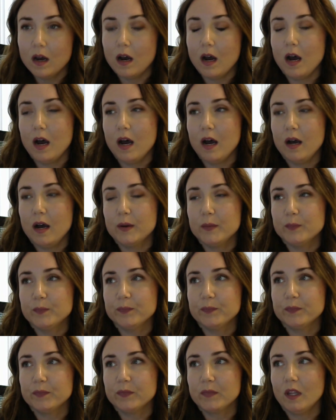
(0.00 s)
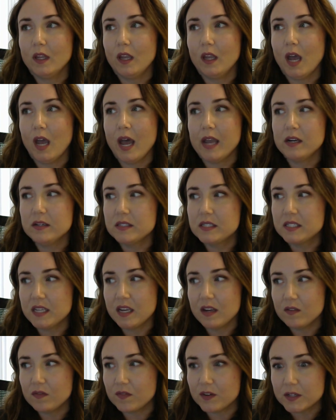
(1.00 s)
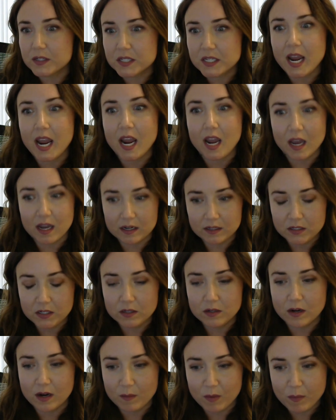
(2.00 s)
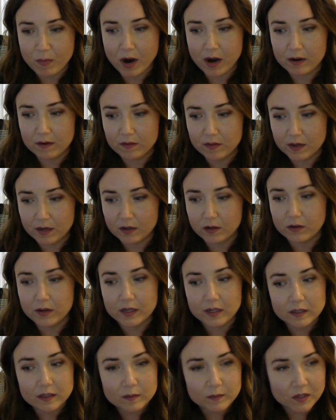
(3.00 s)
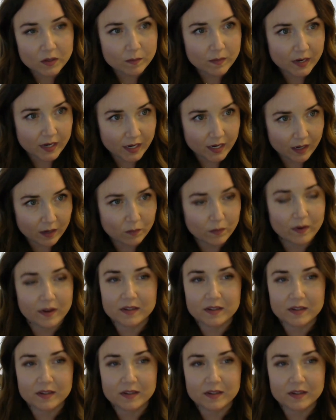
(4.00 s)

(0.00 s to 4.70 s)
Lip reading: Um, I could say firsthand, I'm a part of the curriculum committee.